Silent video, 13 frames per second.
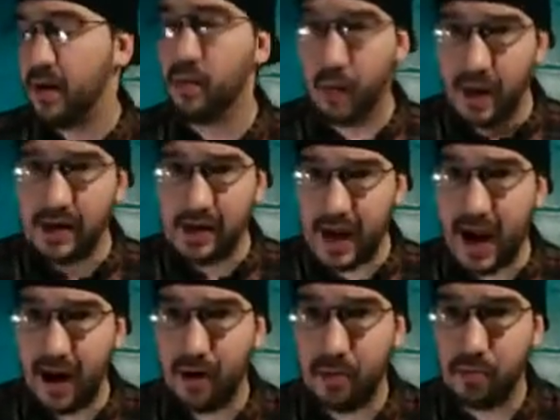right
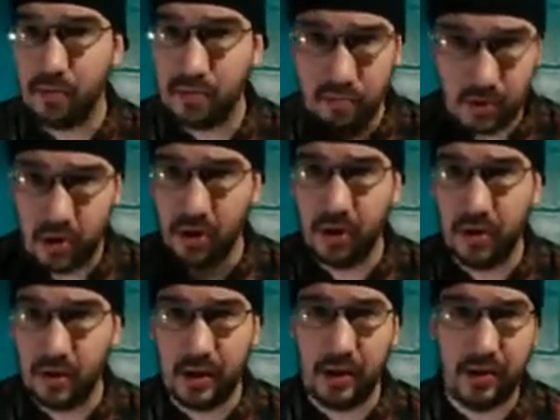now.
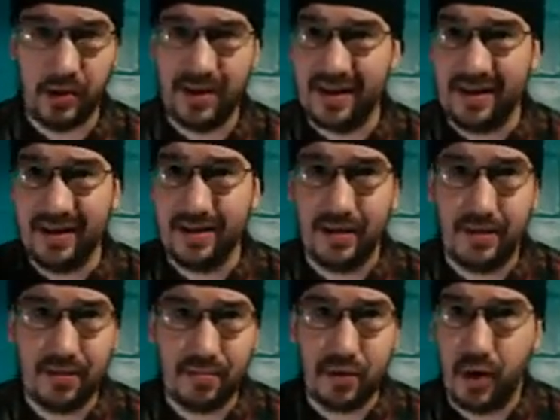Currently, in
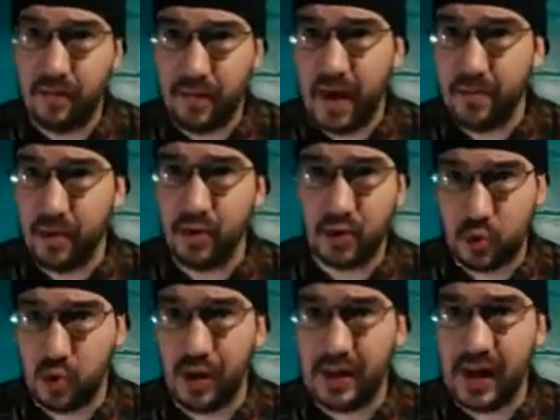November
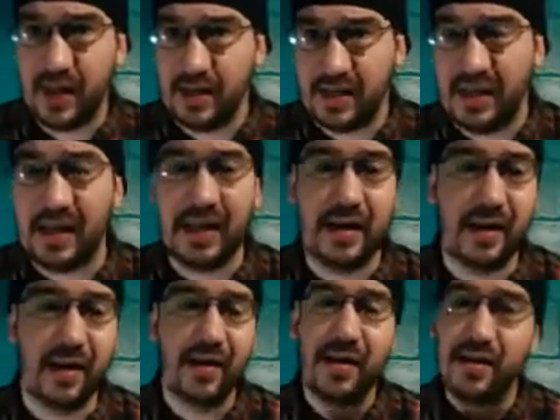
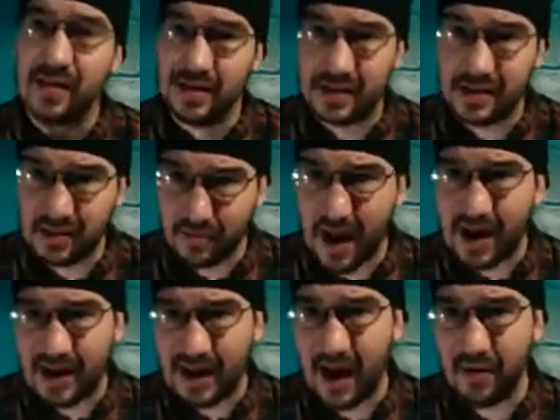2018, this is
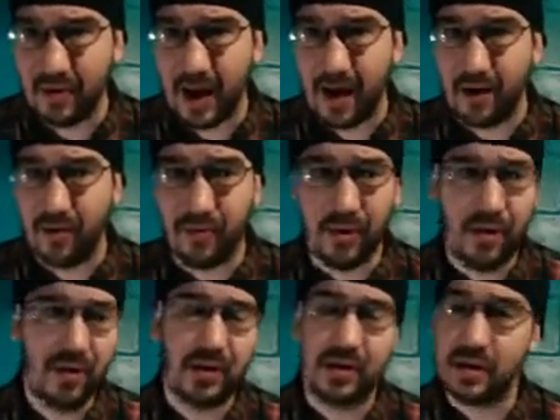my countdown.
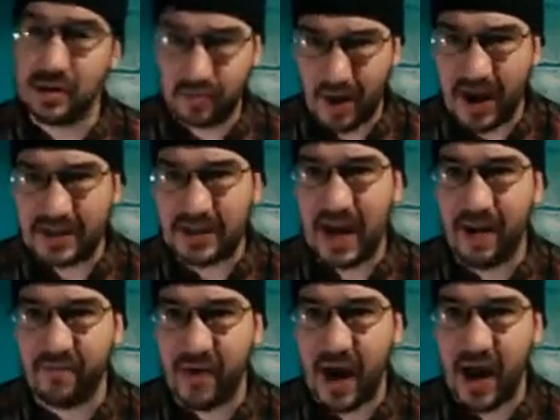This is my
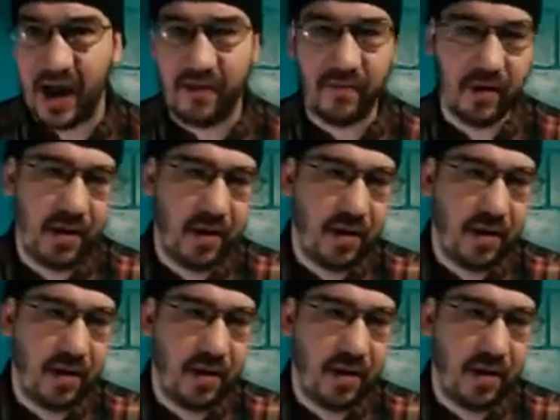top five.